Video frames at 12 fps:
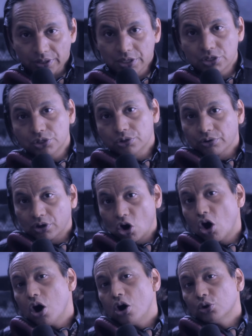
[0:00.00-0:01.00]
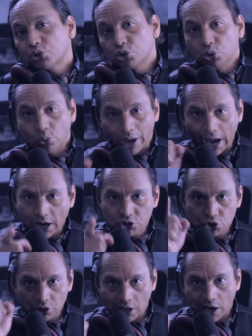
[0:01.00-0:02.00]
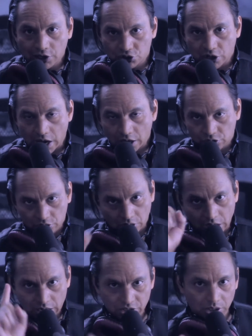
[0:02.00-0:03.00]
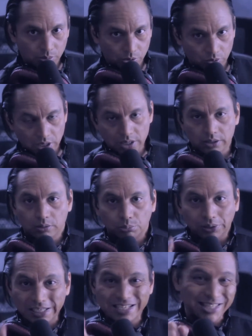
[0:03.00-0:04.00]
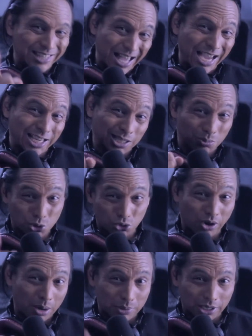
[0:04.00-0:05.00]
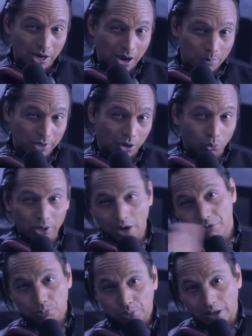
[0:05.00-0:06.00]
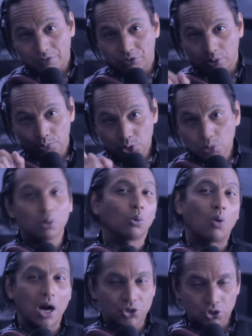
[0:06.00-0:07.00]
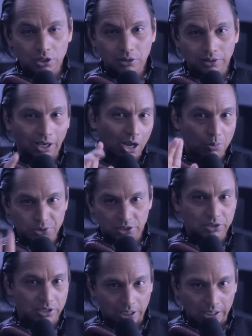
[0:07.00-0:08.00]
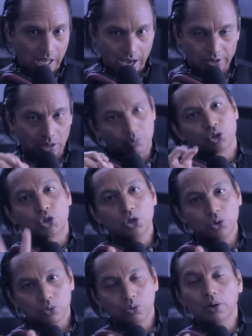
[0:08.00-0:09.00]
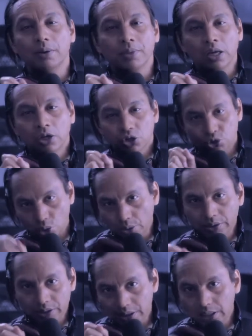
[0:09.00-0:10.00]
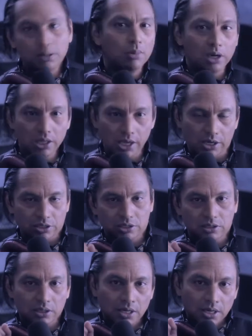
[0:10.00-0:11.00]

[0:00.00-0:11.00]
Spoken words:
and this is your call to action, action, action. Action number 1, please like, subscribe, and comment on whatever platform you are watching. That helps us out a lot. Number 2, join the email list.